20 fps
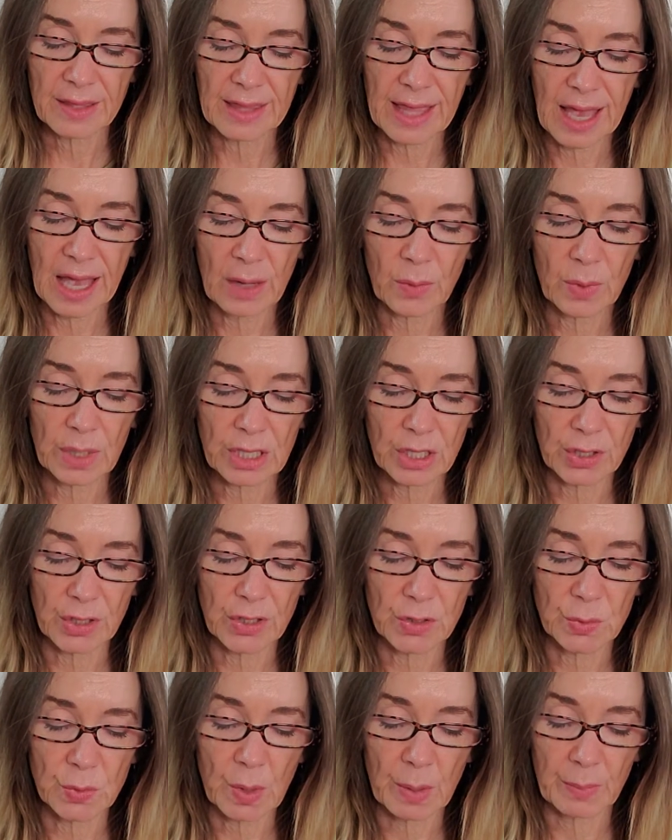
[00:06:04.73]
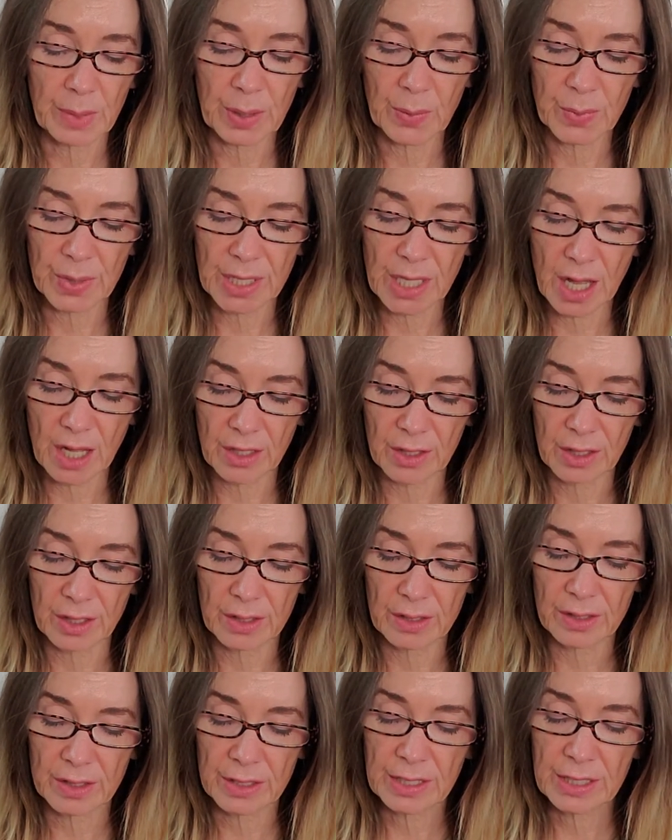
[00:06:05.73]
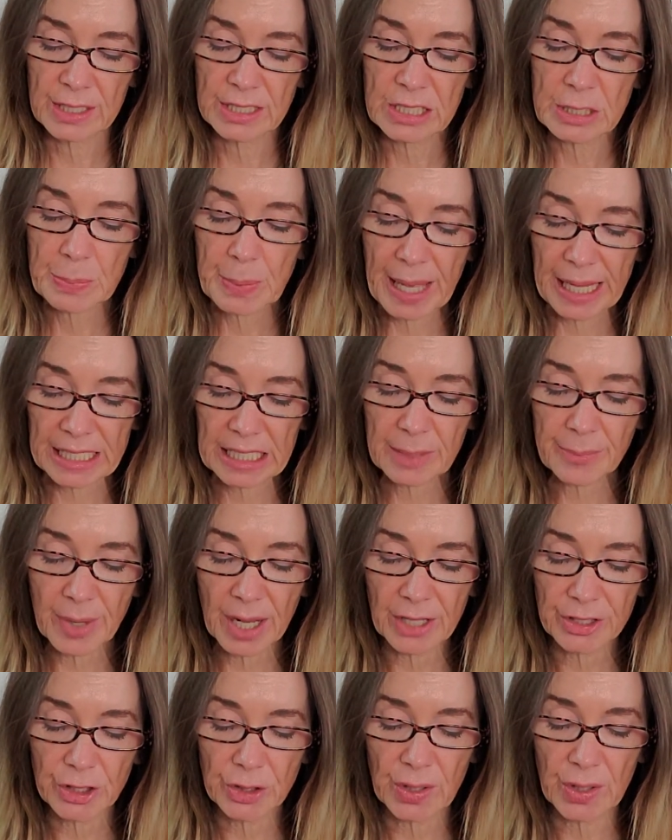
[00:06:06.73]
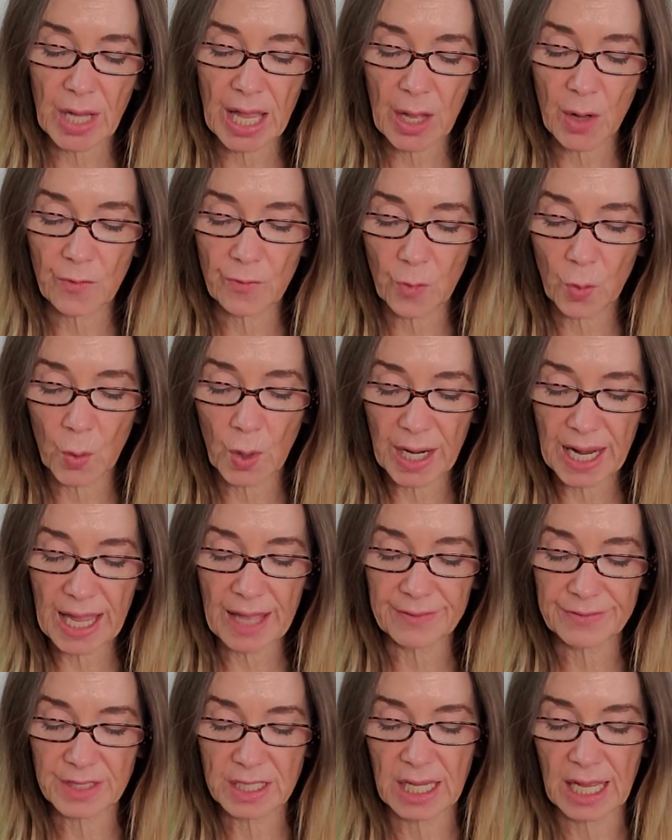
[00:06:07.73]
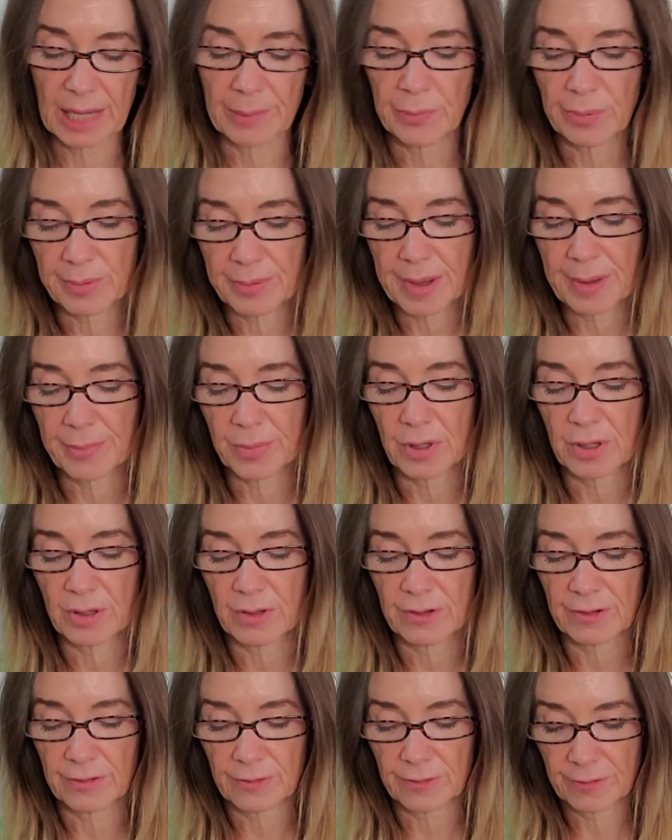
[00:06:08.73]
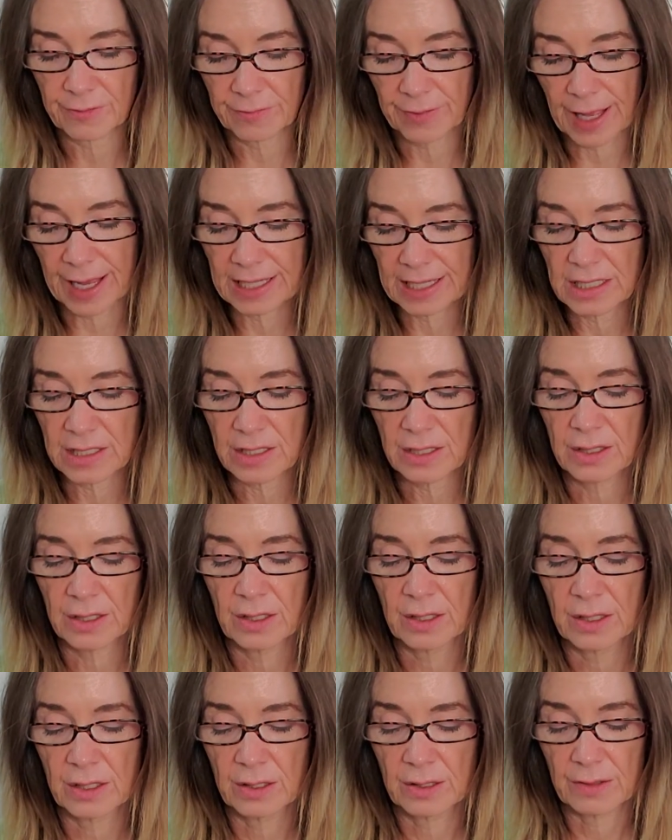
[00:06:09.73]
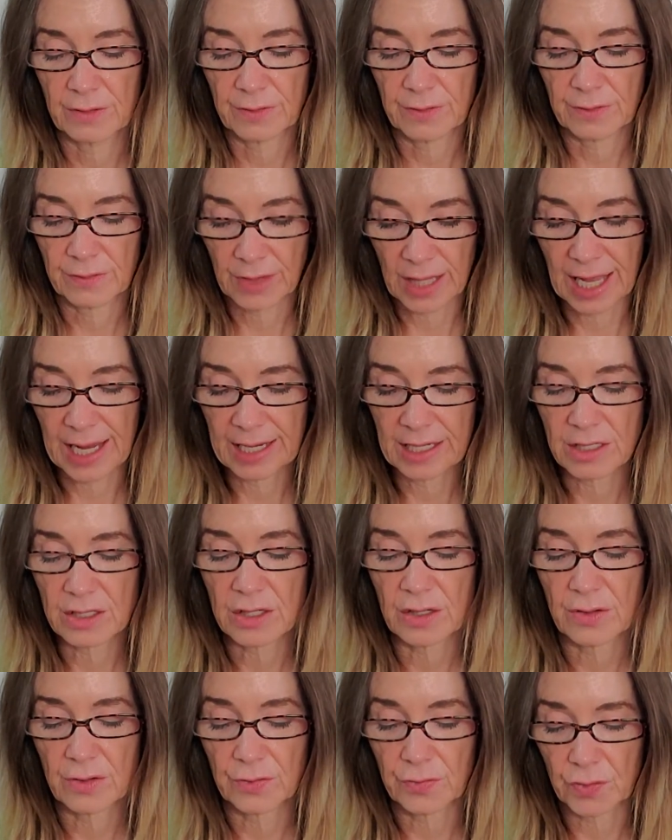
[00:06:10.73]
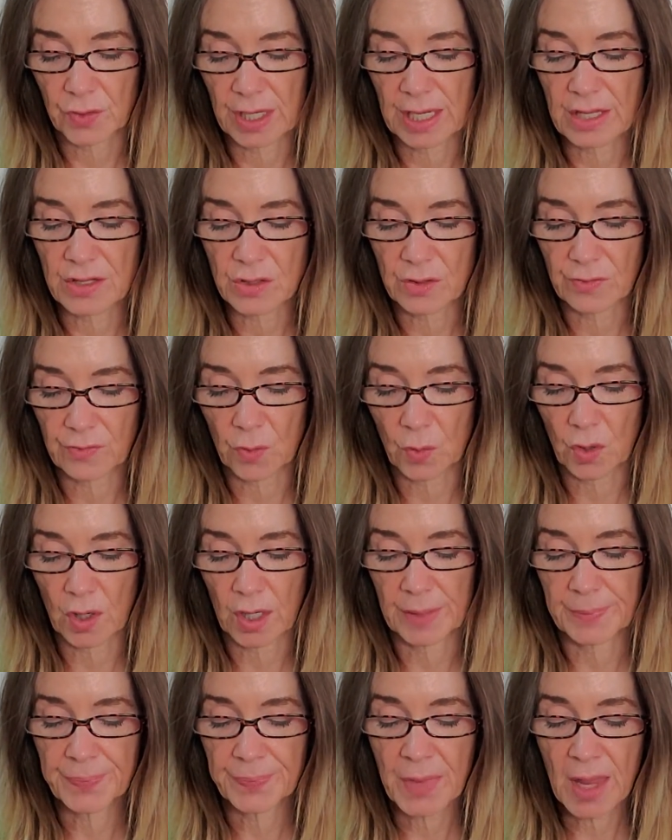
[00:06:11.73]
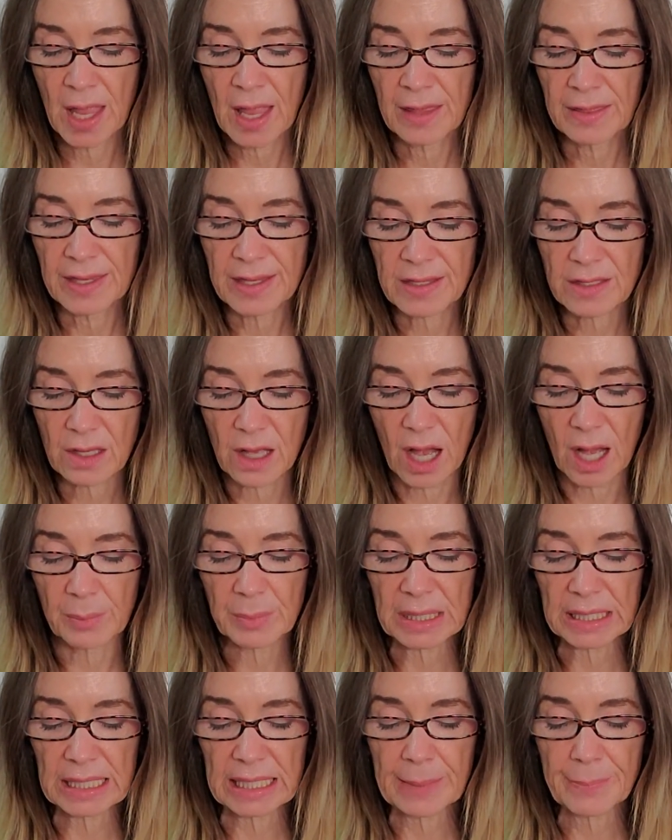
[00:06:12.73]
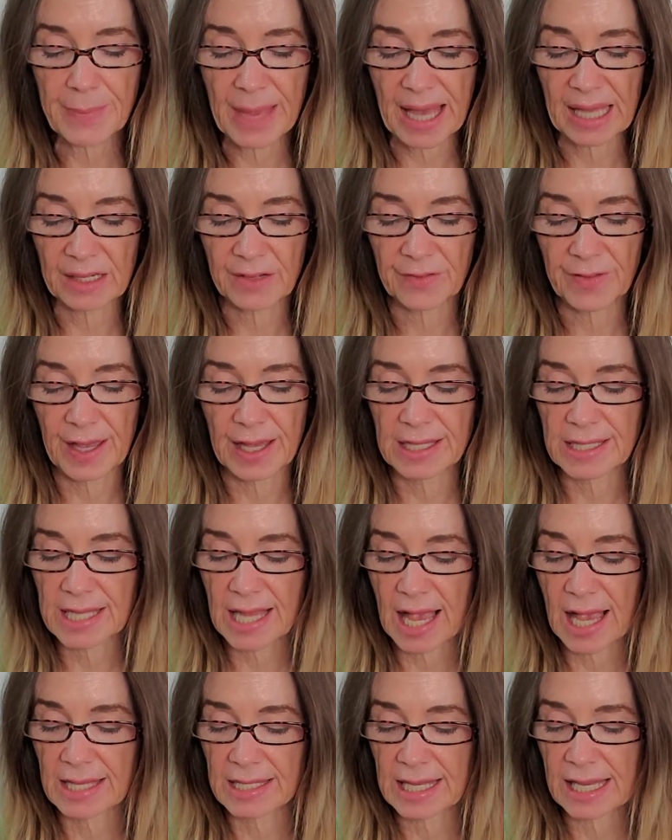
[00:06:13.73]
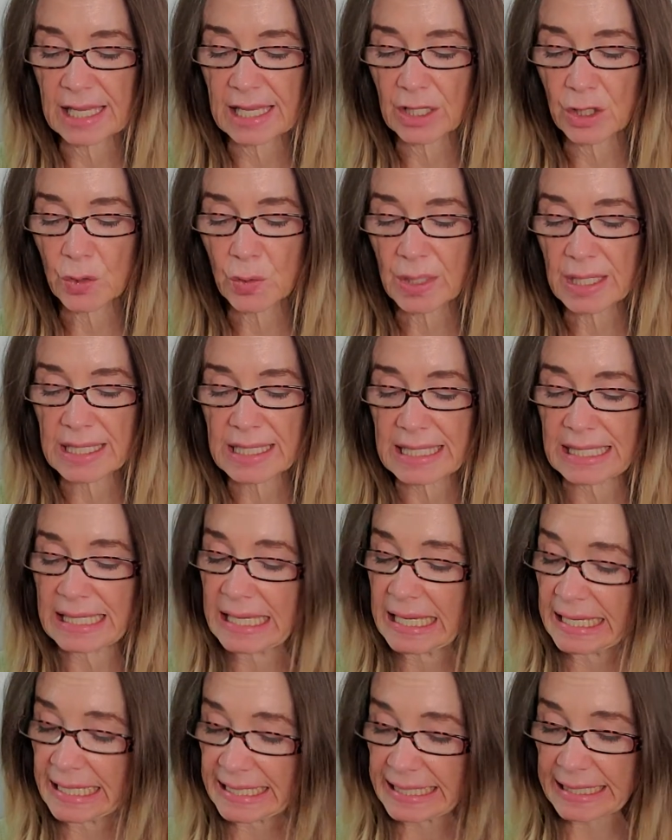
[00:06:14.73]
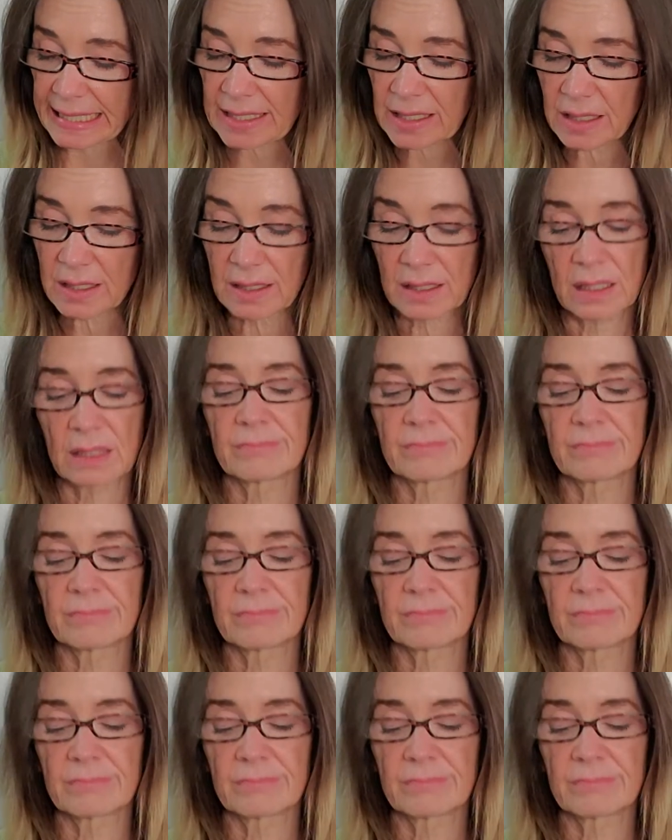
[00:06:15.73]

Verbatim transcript: that we learned when we were younger. Depending upon your four F type, remember fight, flight, freeze, or fawn. This commonly manifests as increased eating,